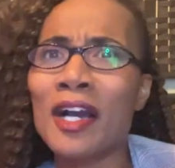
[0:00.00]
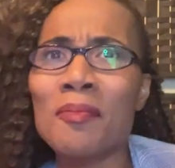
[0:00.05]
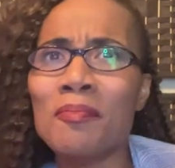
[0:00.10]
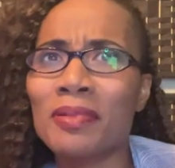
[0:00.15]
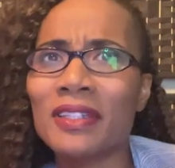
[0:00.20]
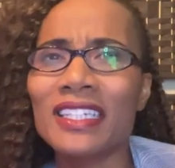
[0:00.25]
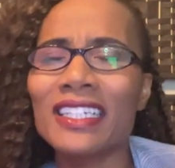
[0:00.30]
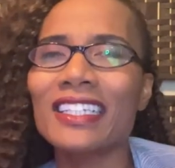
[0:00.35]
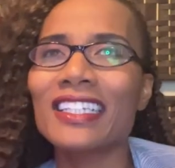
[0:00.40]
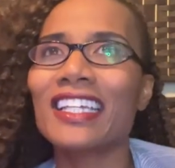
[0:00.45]

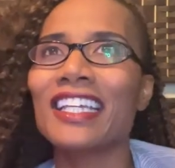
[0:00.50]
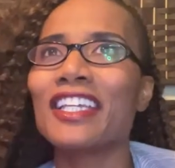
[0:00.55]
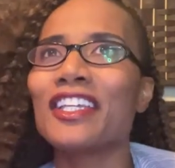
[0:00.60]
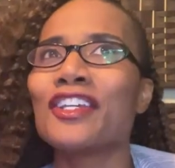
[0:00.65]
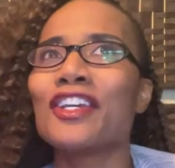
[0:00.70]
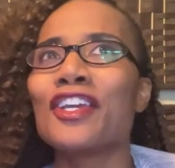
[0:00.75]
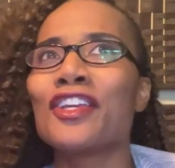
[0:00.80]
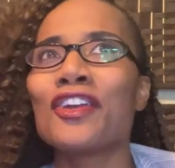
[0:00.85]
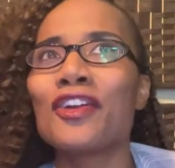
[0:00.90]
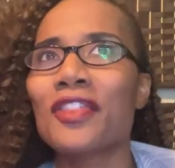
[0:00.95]
Completely.
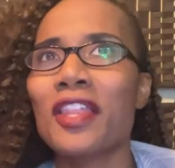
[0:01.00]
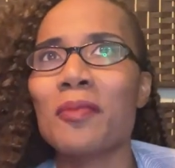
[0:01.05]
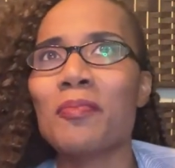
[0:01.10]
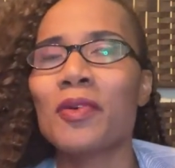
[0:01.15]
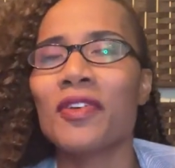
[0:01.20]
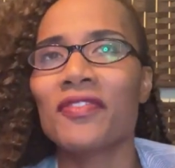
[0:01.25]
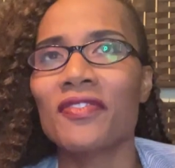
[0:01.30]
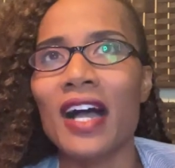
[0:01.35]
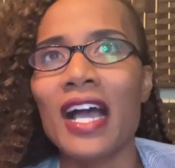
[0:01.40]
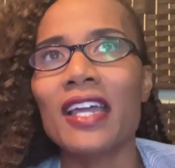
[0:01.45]
You know, they
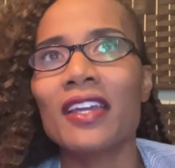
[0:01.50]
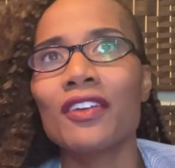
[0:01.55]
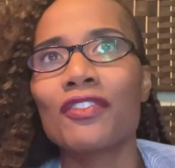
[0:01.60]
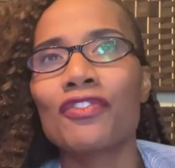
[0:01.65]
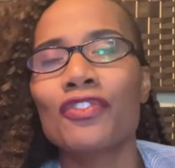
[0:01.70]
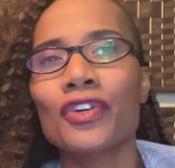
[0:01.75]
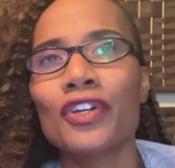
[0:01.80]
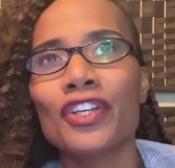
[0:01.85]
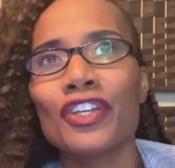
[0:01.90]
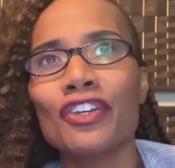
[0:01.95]
provided
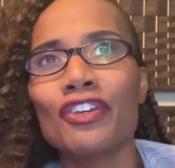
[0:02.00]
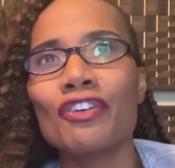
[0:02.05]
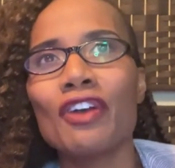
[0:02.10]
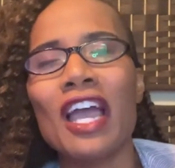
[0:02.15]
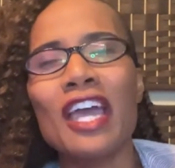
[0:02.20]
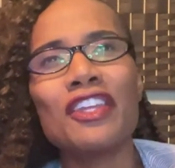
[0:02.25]
for you.